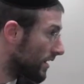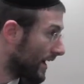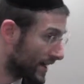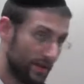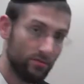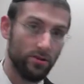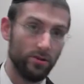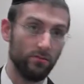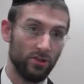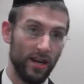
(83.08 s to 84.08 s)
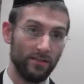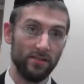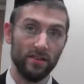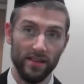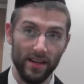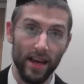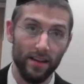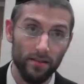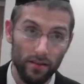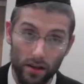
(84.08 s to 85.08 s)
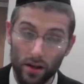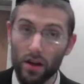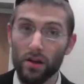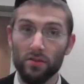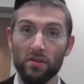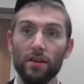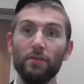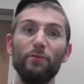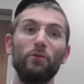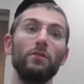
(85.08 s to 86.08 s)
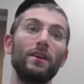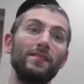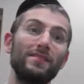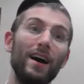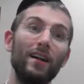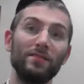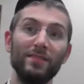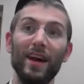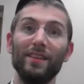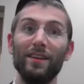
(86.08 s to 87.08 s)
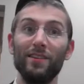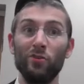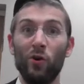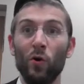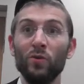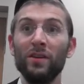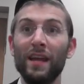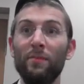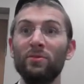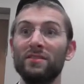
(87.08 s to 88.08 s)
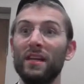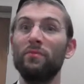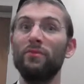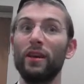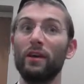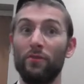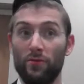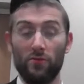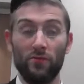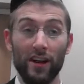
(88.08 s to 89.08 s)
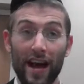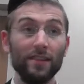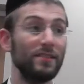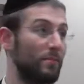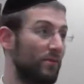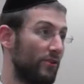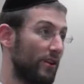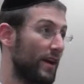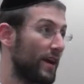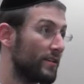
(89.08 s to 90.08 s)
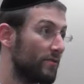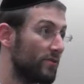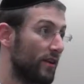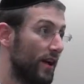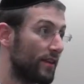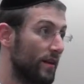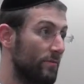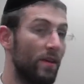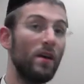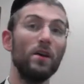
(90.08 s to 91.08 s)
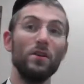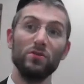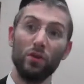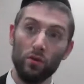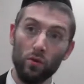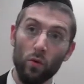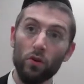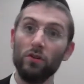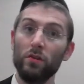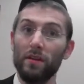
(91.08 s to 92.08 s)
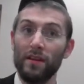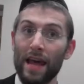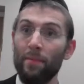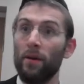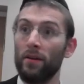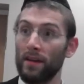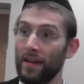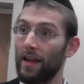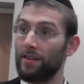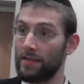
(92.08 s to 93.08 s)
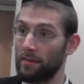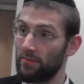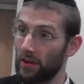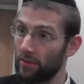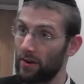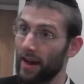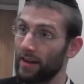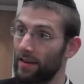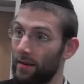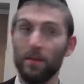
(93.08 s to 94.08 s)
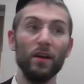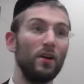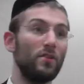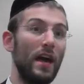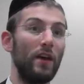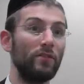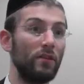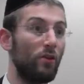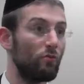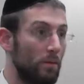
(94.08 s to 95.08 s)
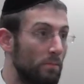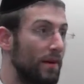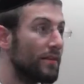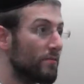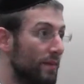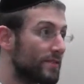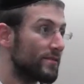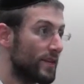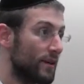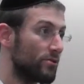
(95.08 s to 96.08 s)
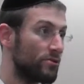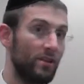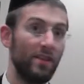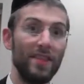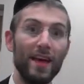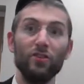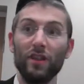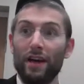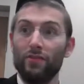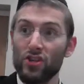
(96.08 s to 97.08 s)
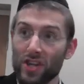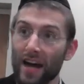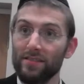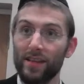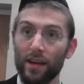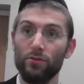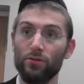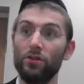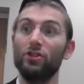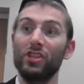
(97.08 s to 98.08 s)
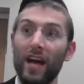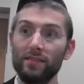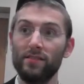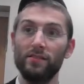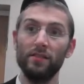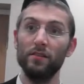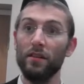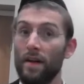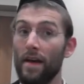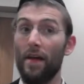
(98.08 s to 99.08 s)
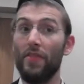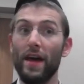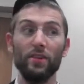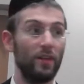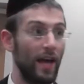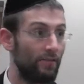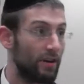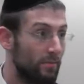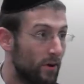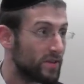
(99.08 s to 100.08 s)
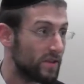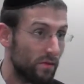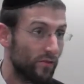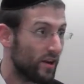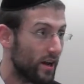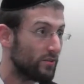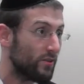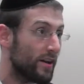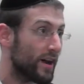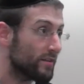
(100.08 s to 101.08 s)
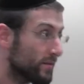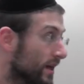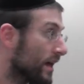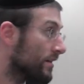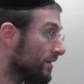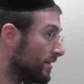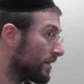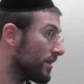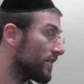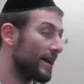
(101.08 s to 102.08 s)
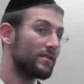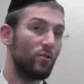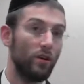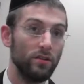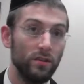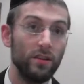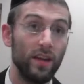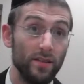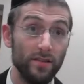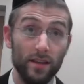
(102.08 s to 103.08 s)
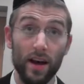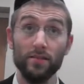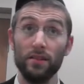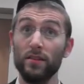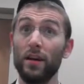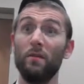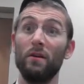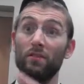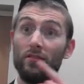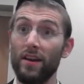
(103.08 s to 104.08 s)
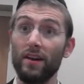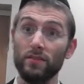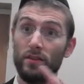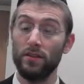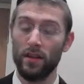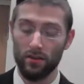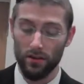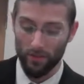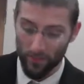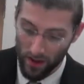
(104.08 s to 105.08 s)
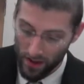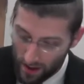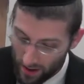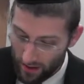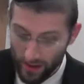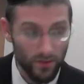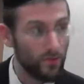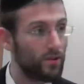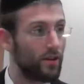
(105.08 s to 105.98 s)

hagerishim, b'shas nesinas haget. So therefore, Chazal said that you're only neman to say b'fan nechtam. If you forgot to say b'fan nechtam, so in order to be neman again to say b'fan nechtam, you have to repeat the ma'aseh gerushin, and then you'll have a shas gerushin, a shas nesina, and then you'll have an amonis of b'fan nechtam again. That's why you need ketzad yasi yitlenan and v'yachzu yitnenala. That's called the